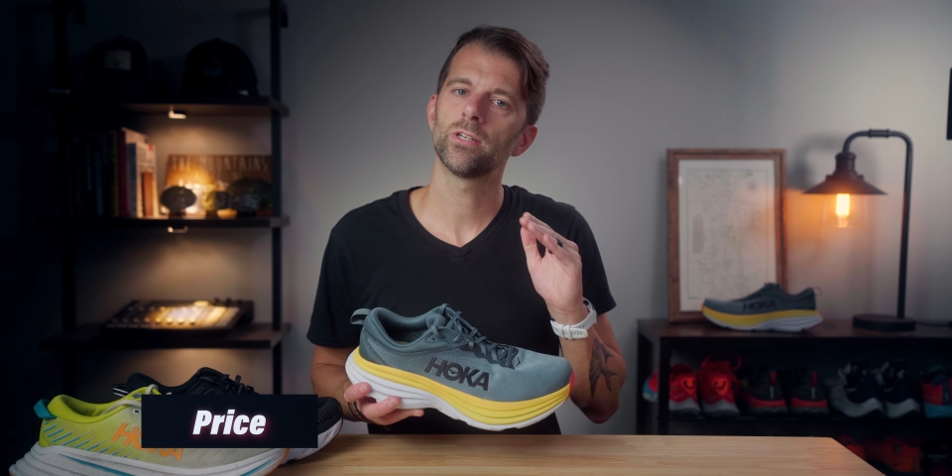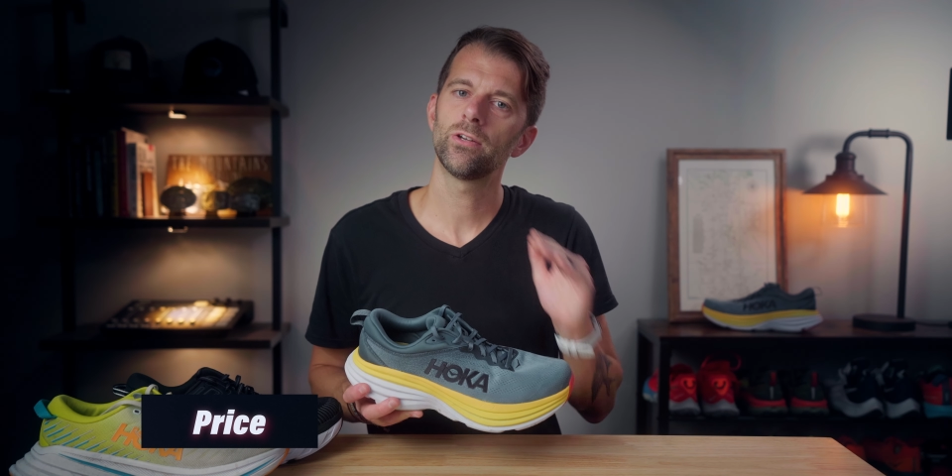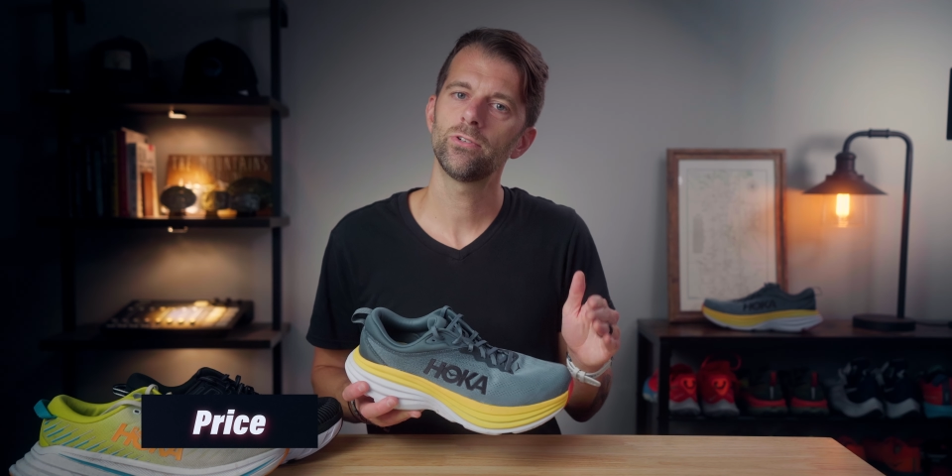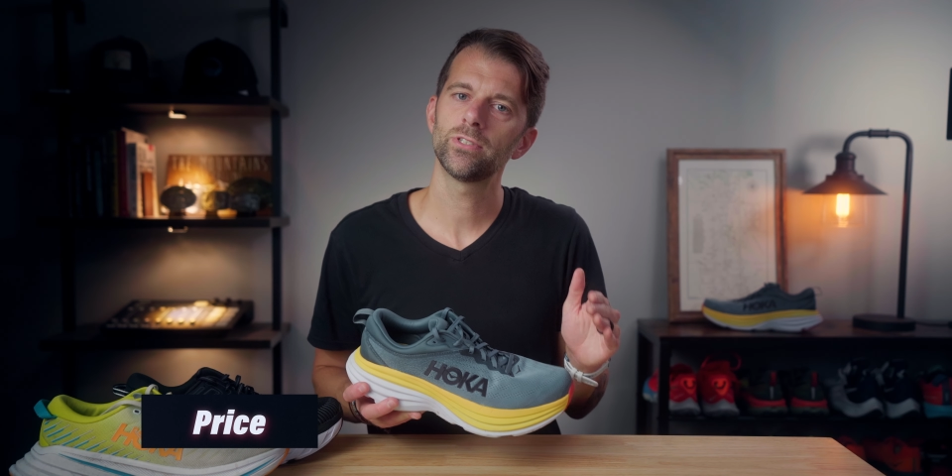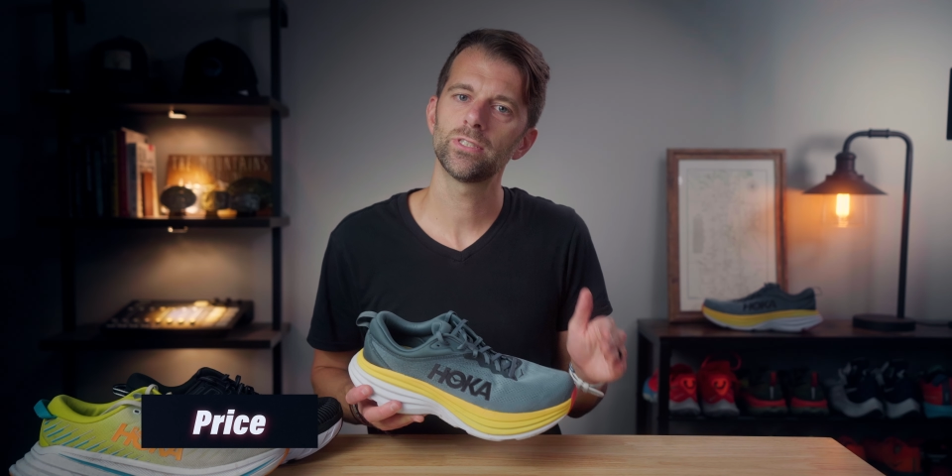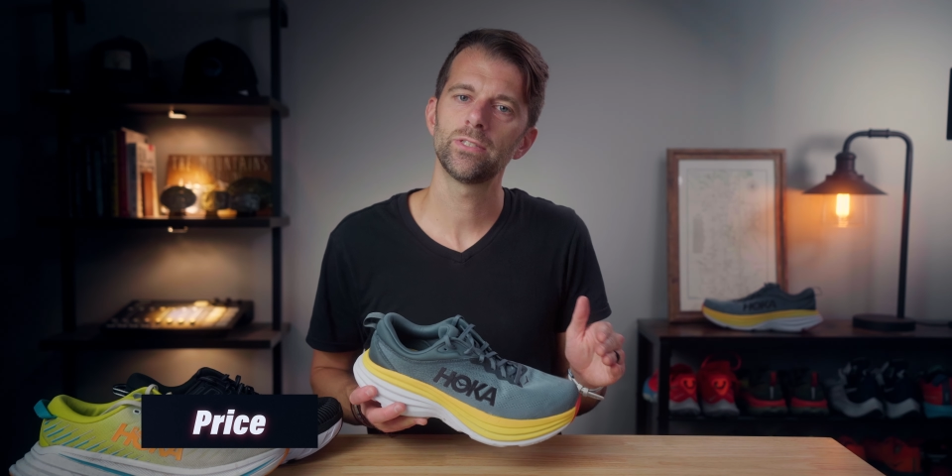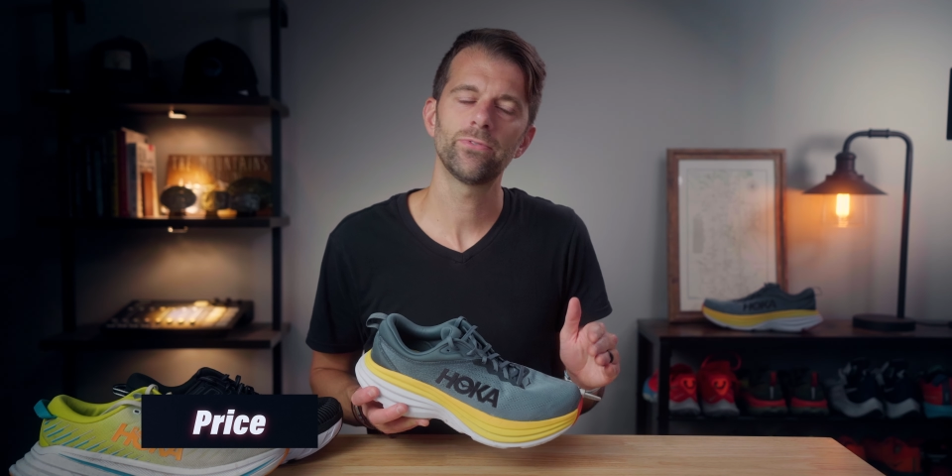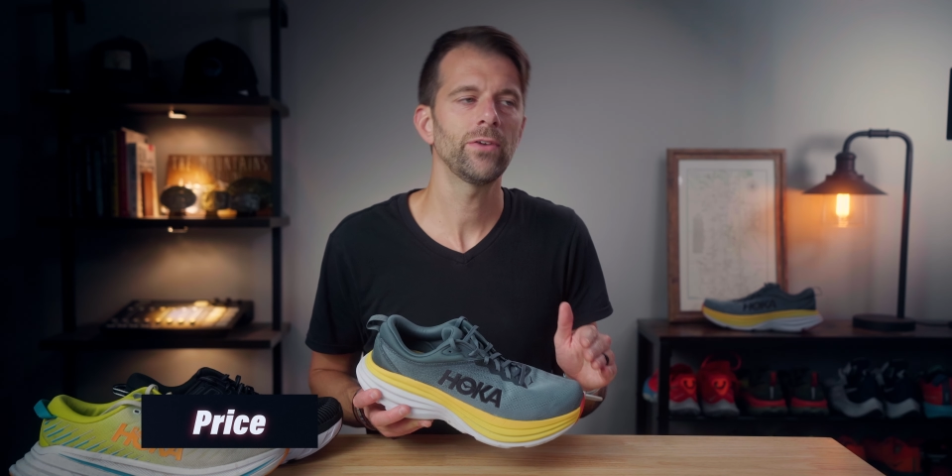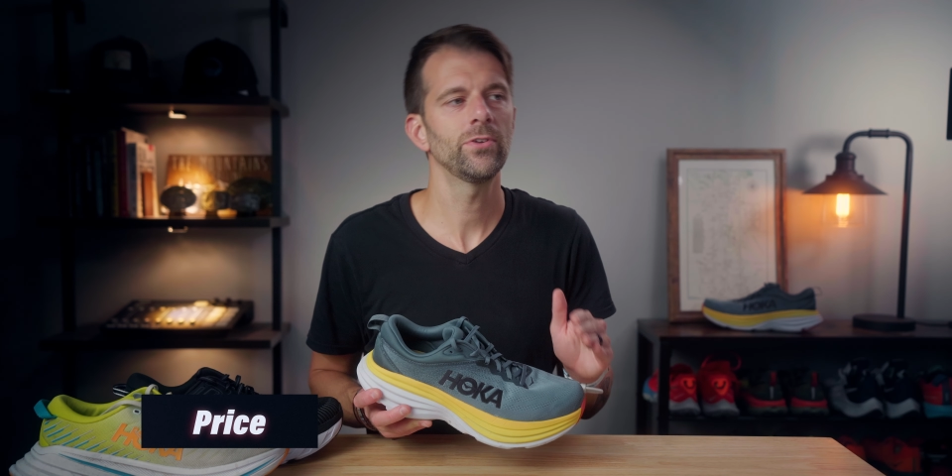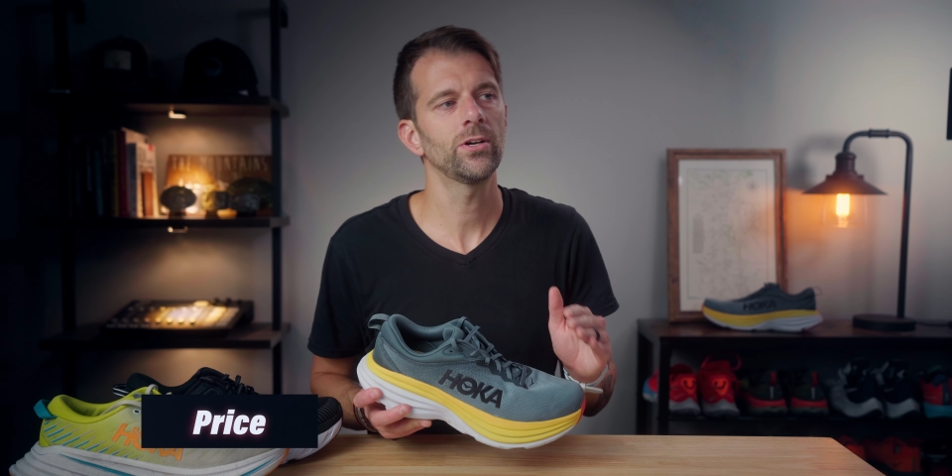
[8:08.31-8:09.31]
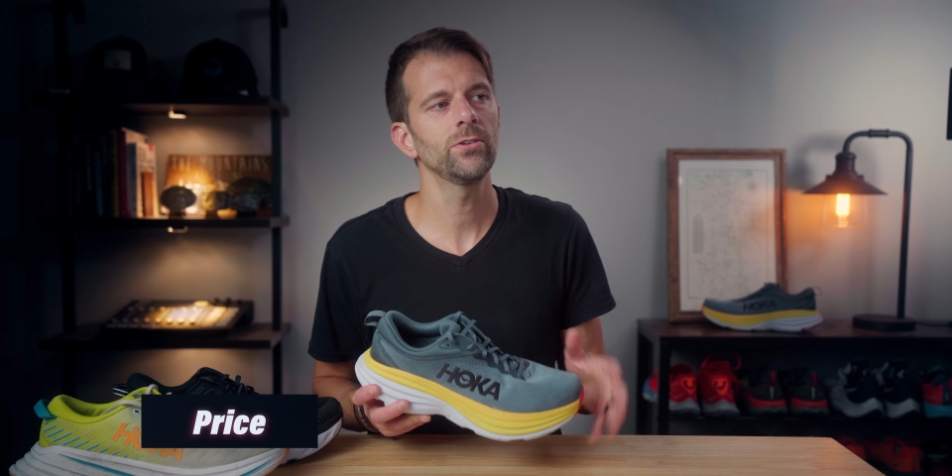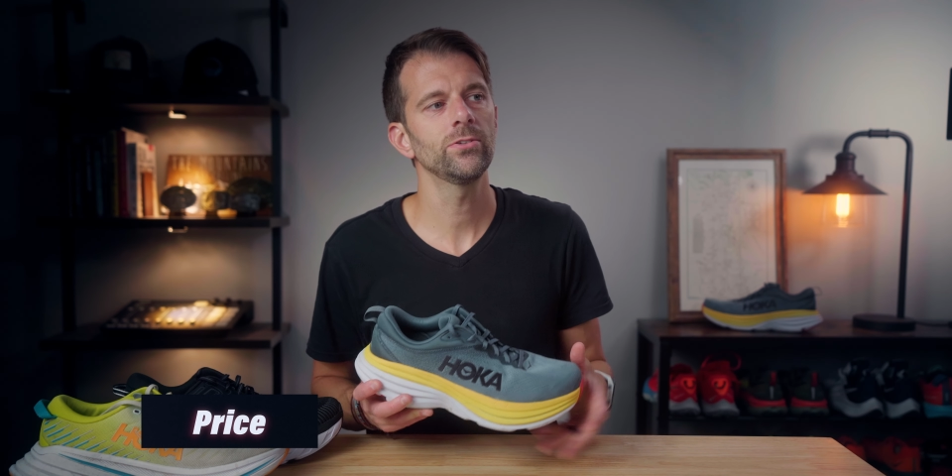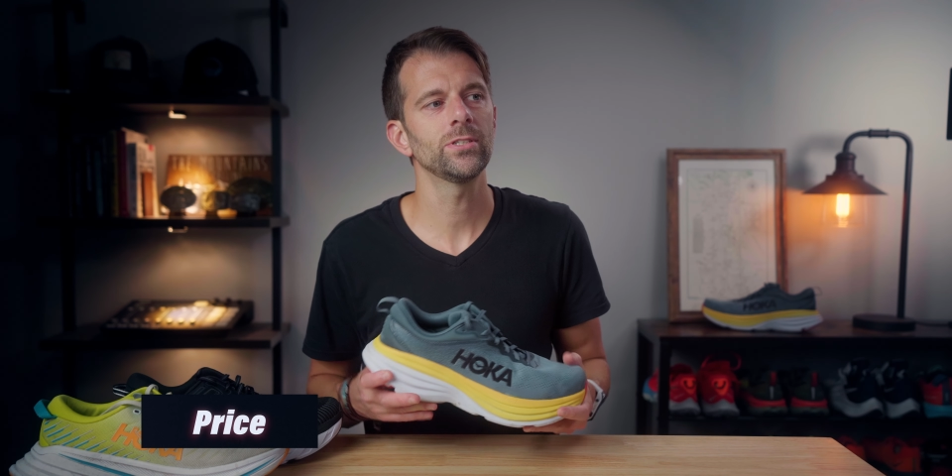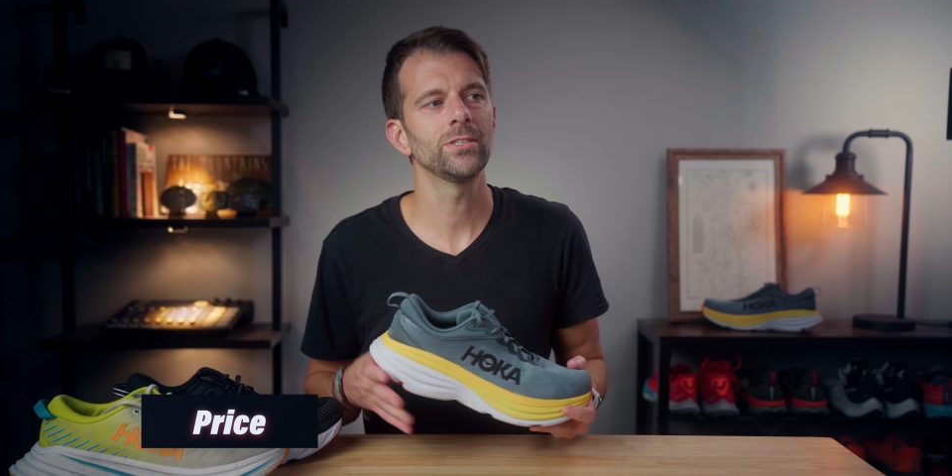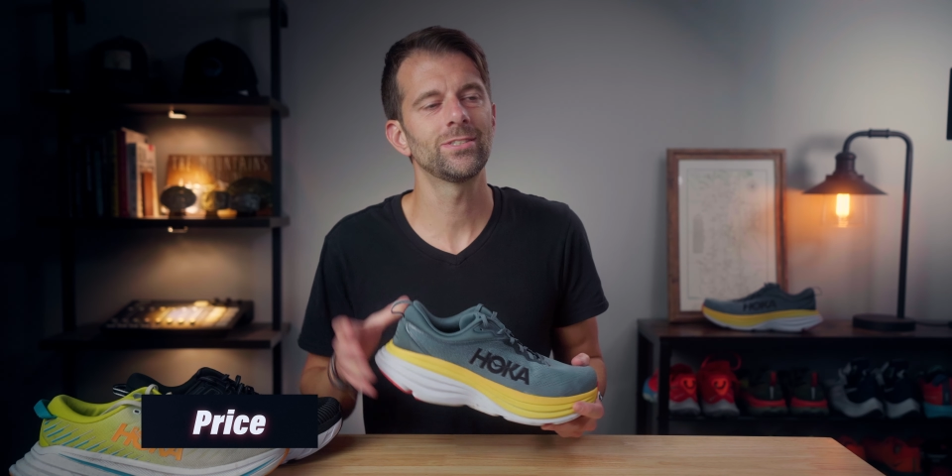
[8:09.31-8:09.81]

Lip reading: $165,